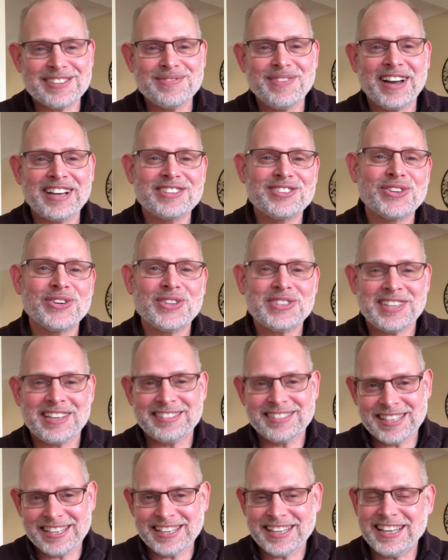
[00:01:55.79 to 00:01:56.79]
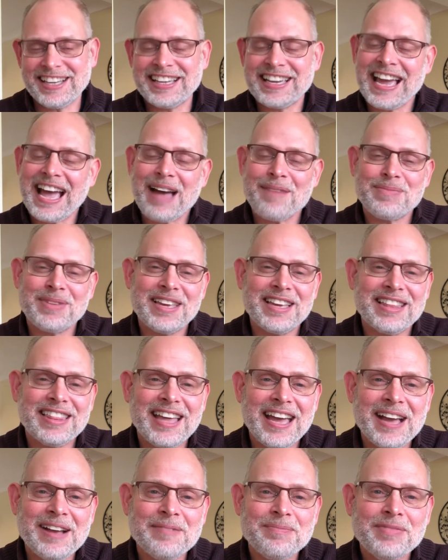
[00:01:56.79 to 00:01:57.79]
my daughter, did her gap year
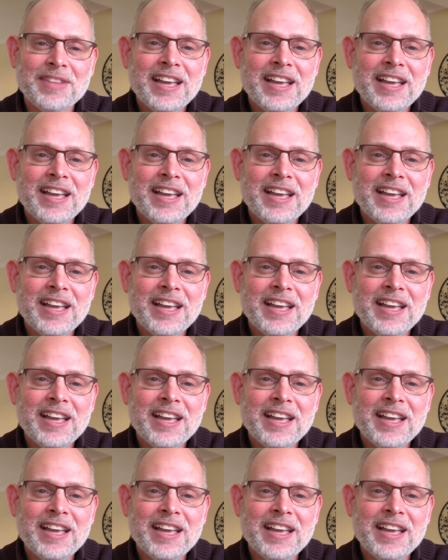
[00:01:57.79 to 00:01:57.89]
there.